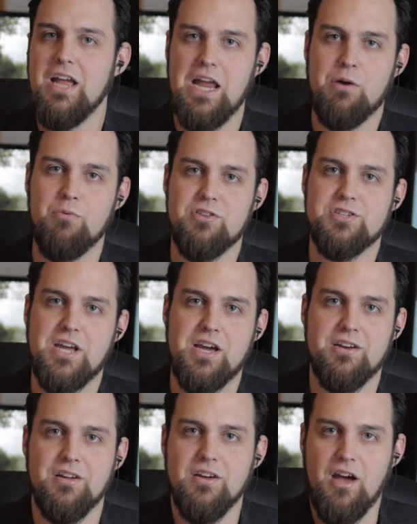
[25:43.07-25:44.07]
It can
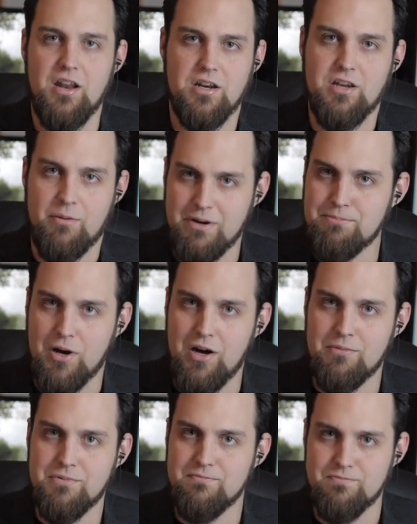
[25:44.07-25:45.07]
withstand an atomic
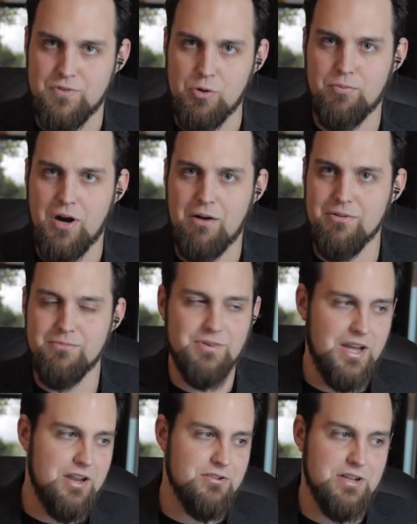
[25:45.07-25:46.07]
bomb, no problem.
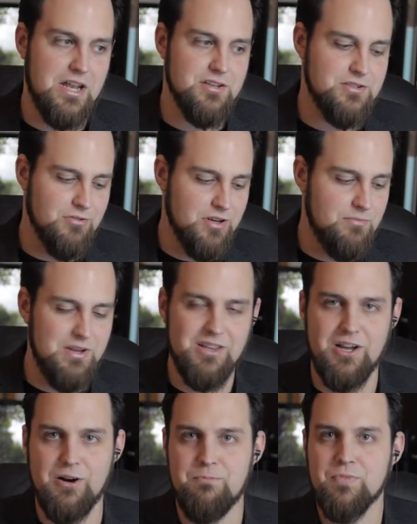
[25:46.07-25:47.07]
Hey, your data's still gonna be
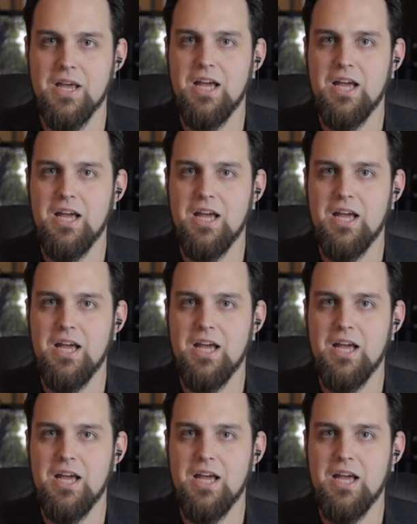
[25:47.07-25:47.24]
there.